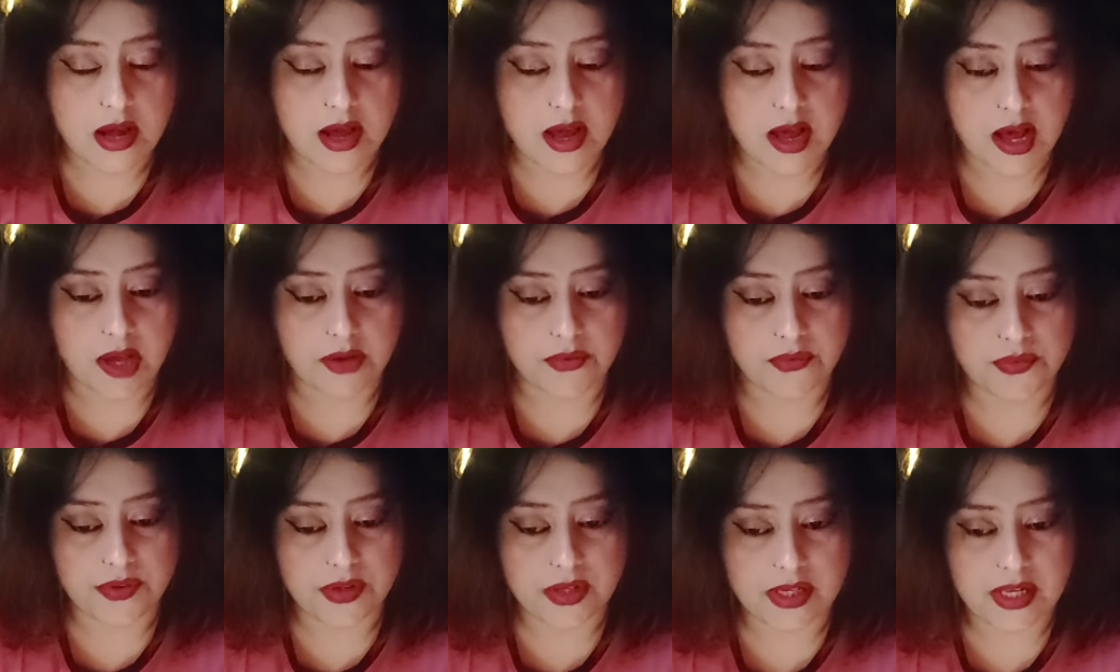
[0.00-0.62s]
I
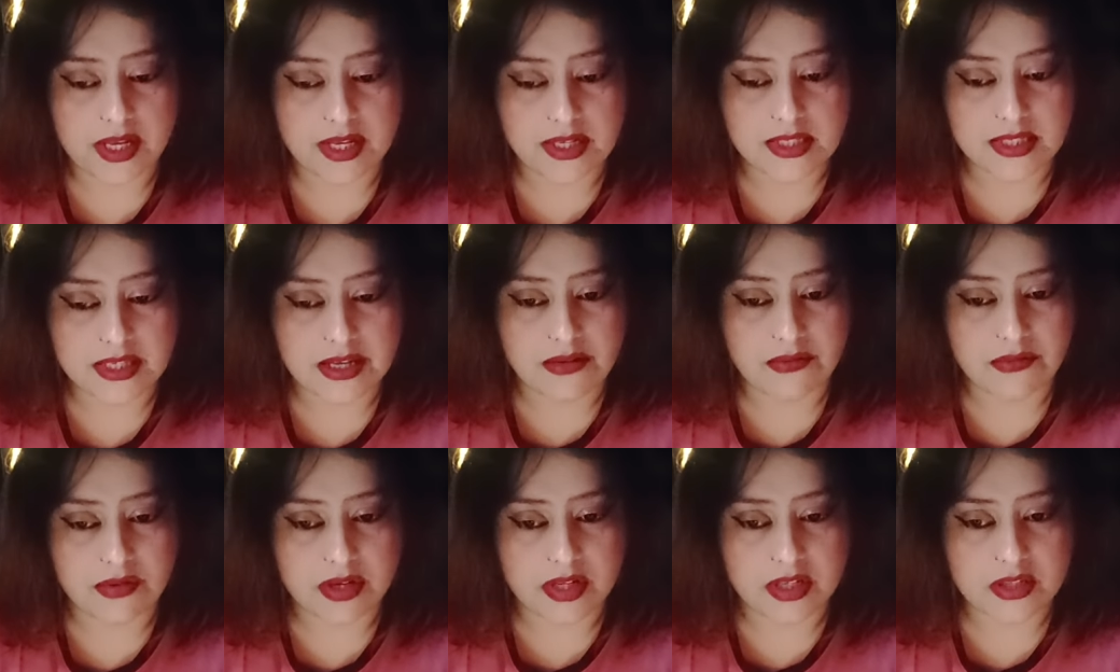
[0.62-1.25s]
feel like
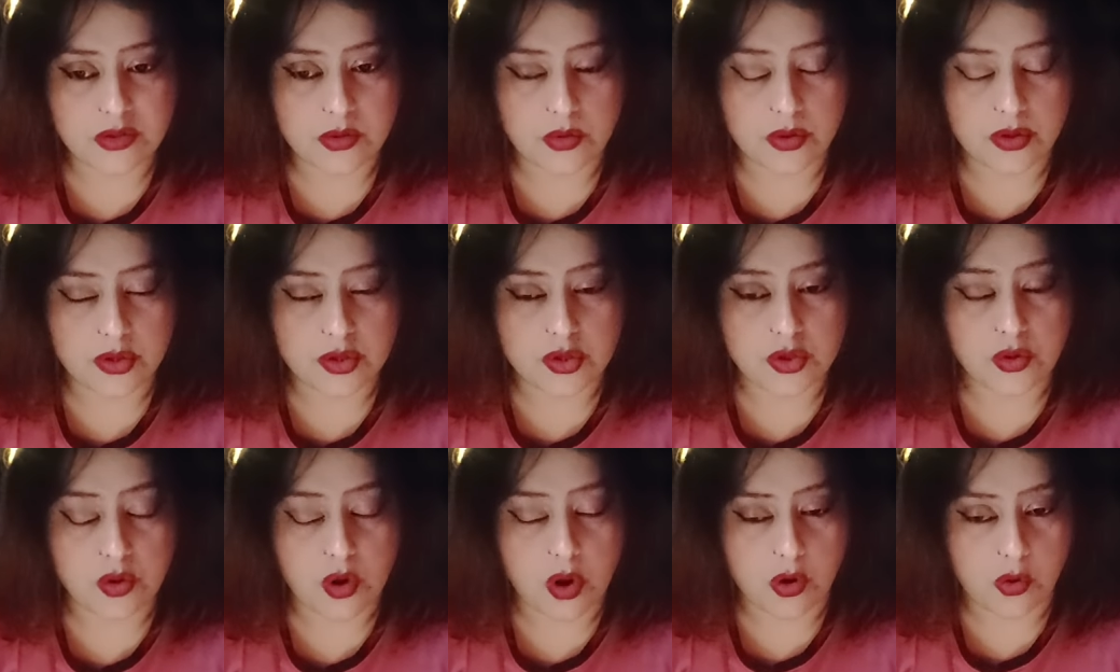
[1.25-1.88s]
someone is going
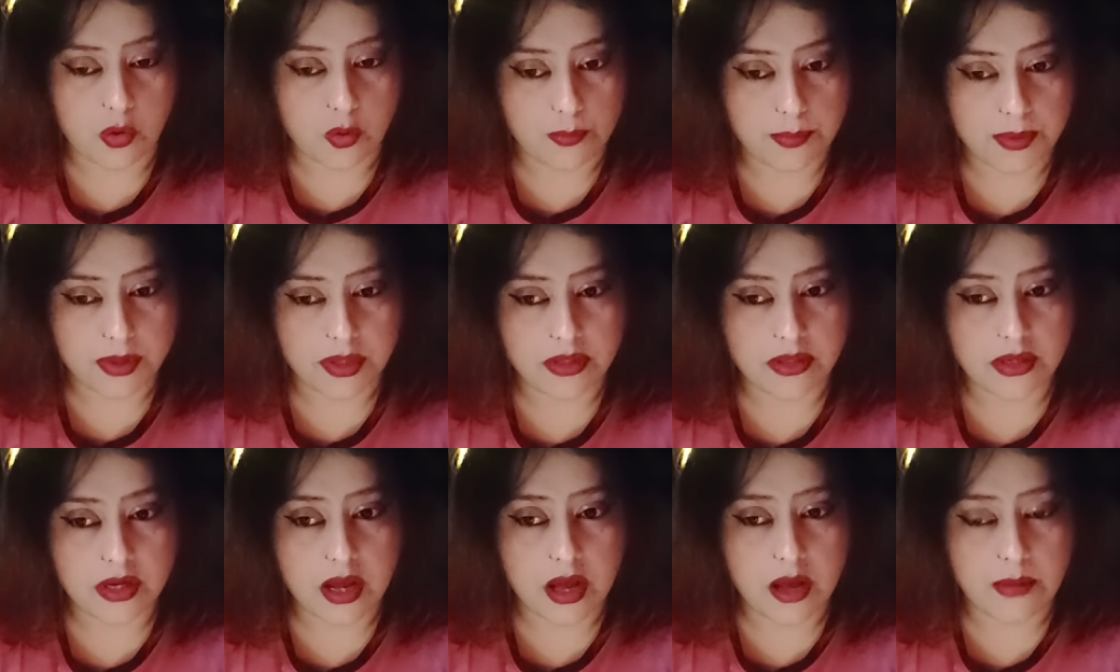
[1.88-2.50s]
to
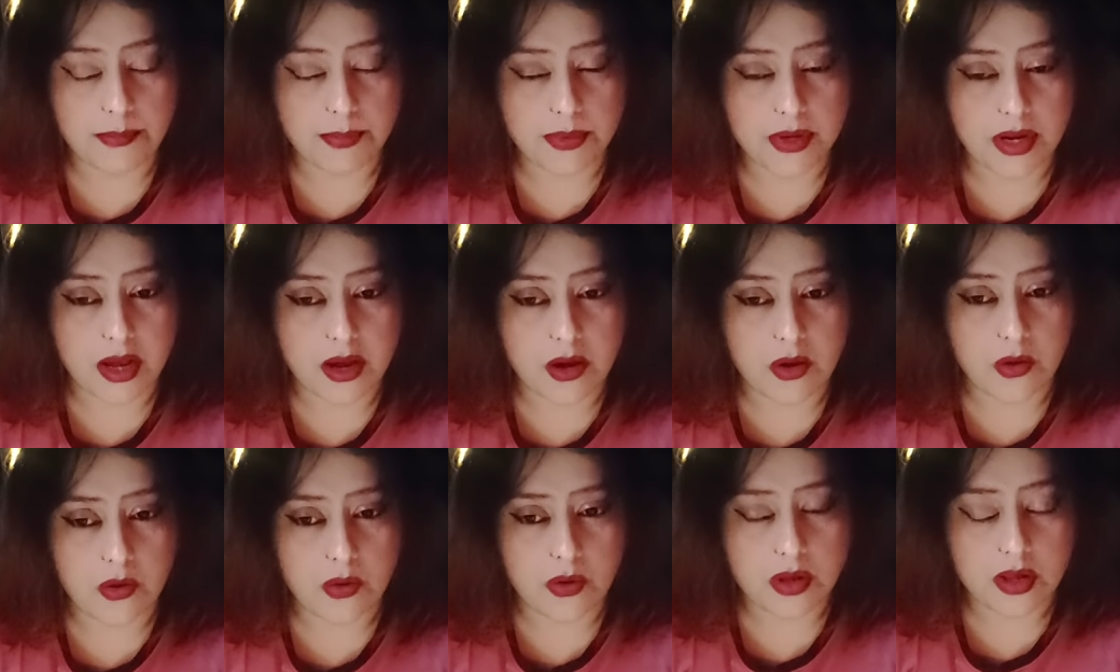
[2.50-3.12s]
open up
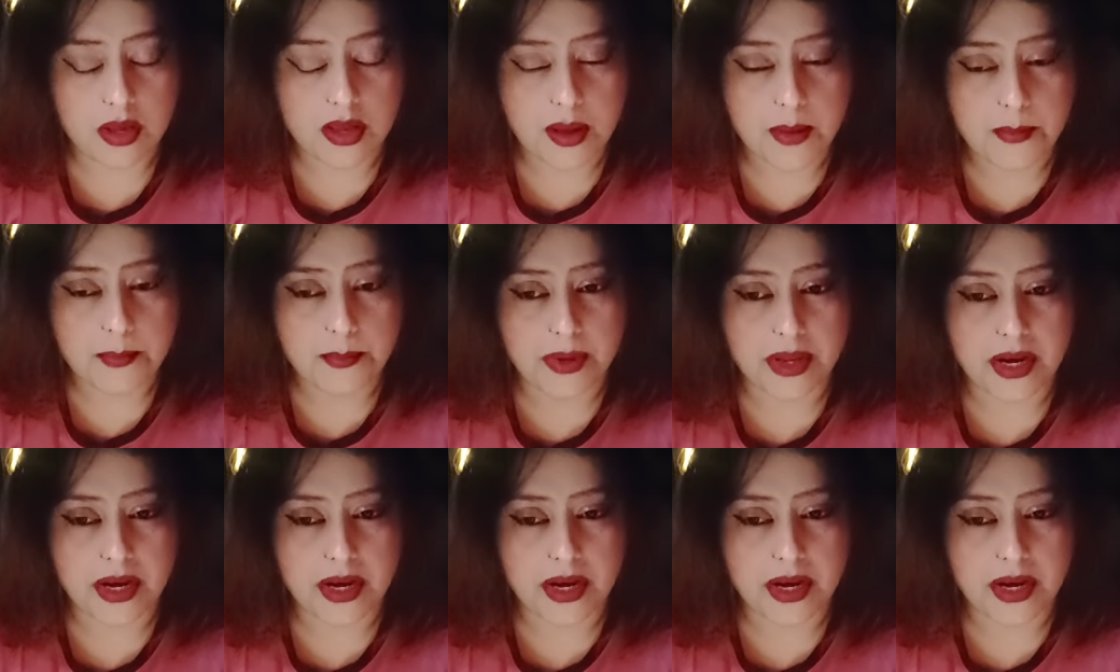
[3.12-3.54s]
now, but